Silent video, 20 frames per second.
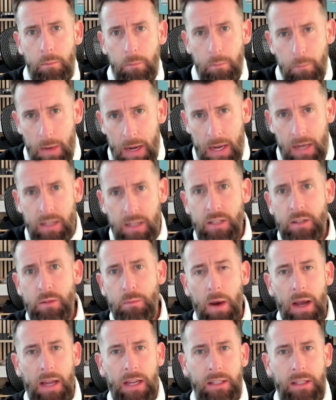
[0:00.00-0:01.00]
managed
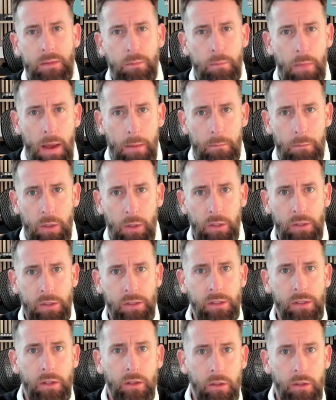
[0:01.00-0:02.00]
by its
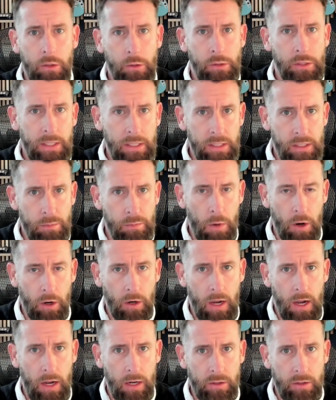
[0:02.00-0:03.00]
members using smart
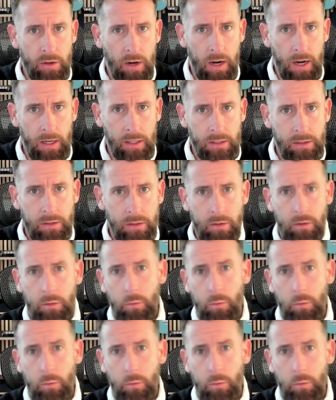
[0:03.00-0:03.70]
contracts